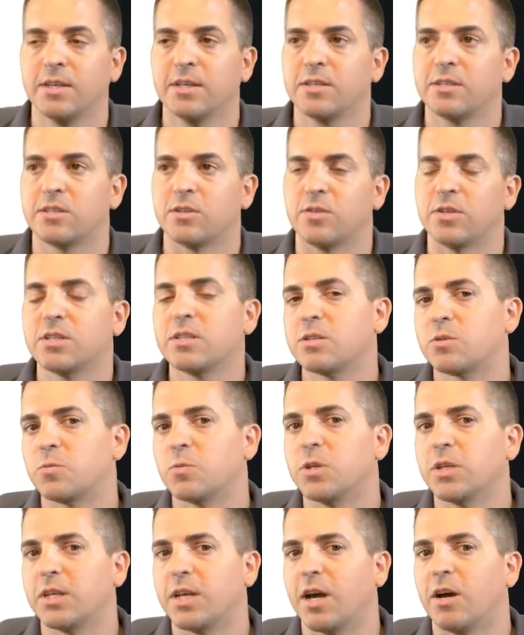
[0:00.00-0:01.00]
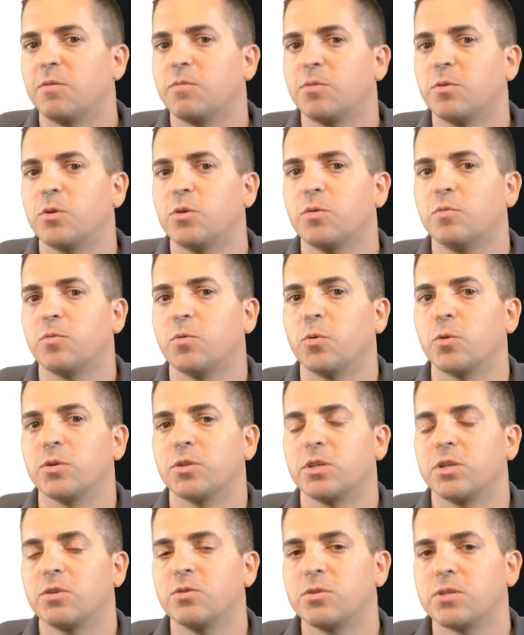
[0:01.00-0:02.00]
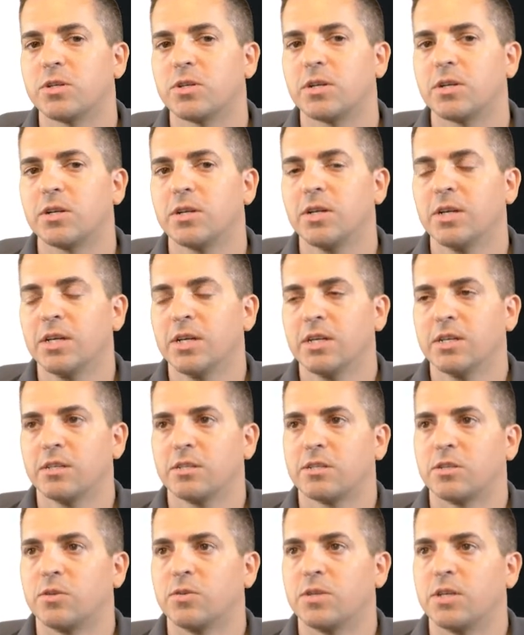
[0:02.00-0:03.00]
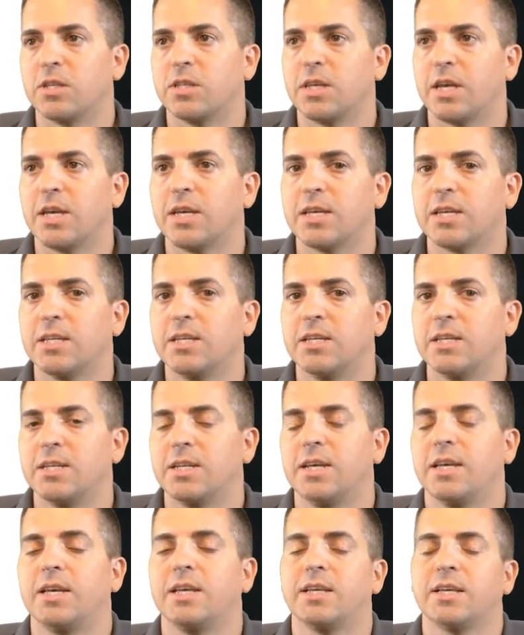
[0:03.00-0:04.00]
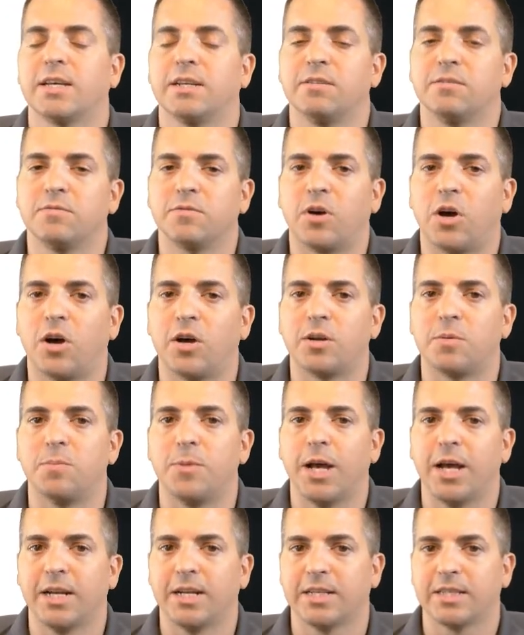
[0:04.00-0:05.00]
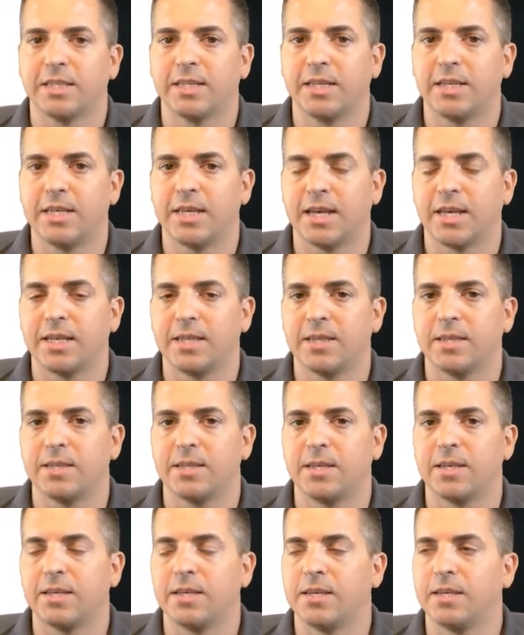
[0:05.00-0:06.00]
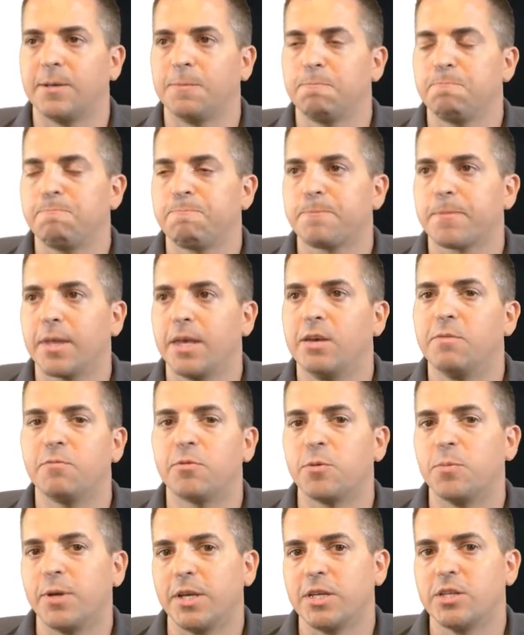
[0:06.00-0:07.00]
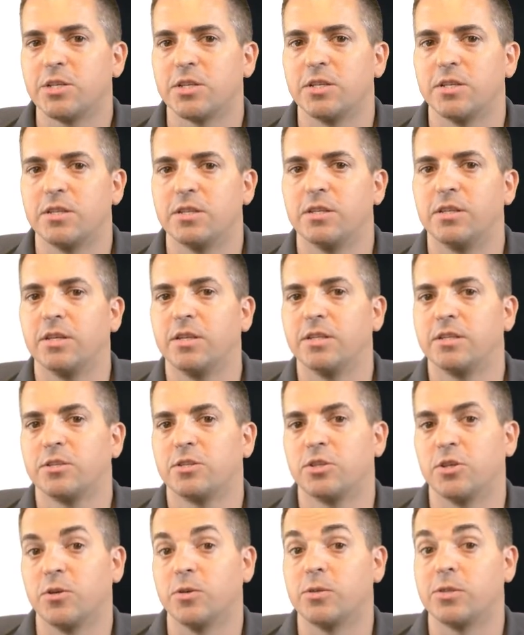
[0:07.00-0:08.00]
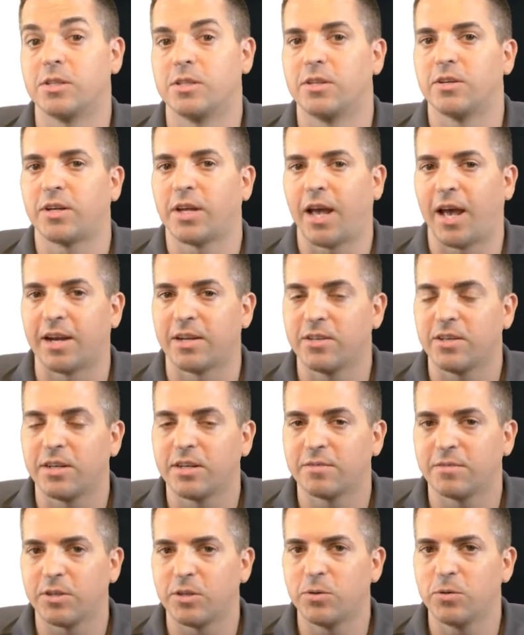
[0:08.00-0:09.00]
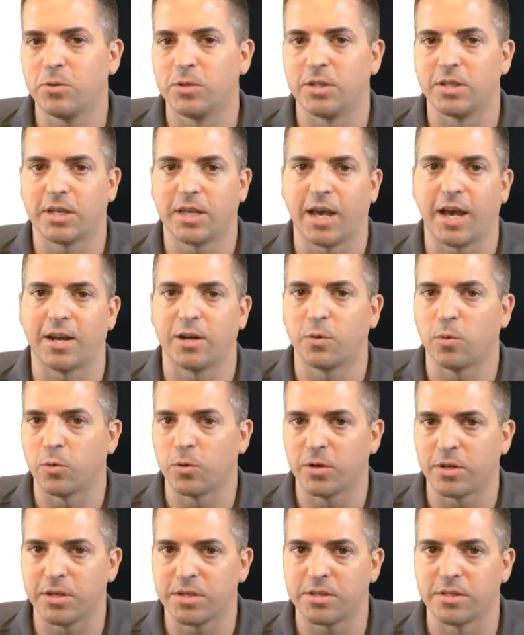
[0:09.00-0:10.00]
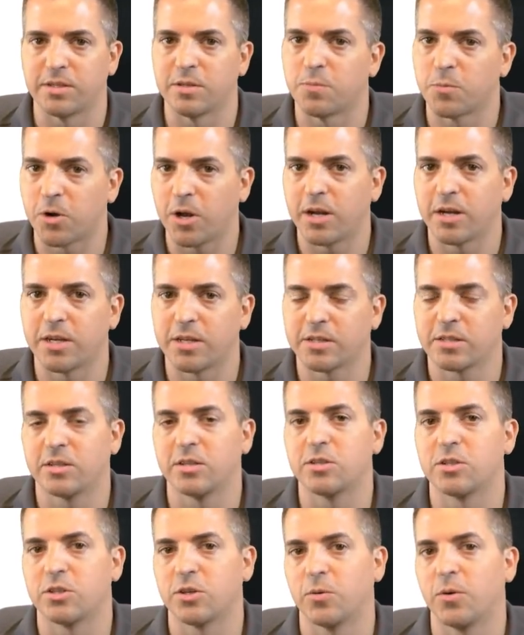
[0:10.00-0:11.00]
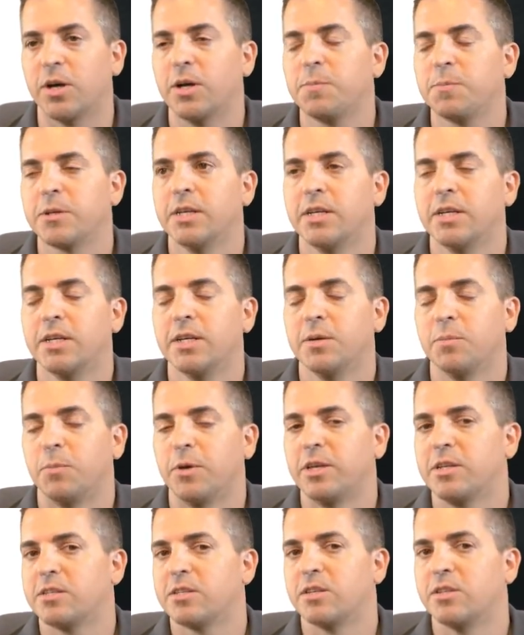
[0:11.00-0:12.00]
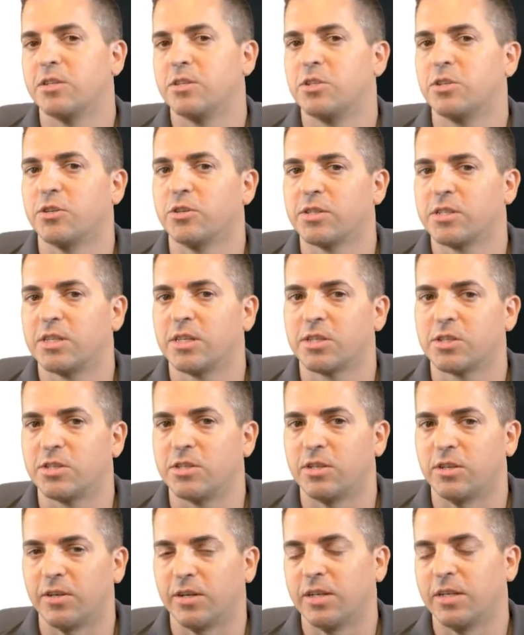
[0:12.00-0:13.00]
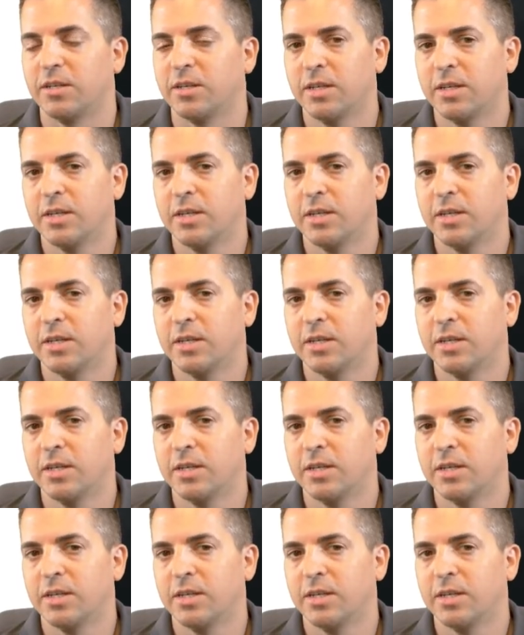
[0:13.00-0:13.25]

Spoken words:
So this is really helpful for the user so that they can kind of automatically get the information that shows in their catalog view and the categories and the products that show up based on the jurisdiction they're in.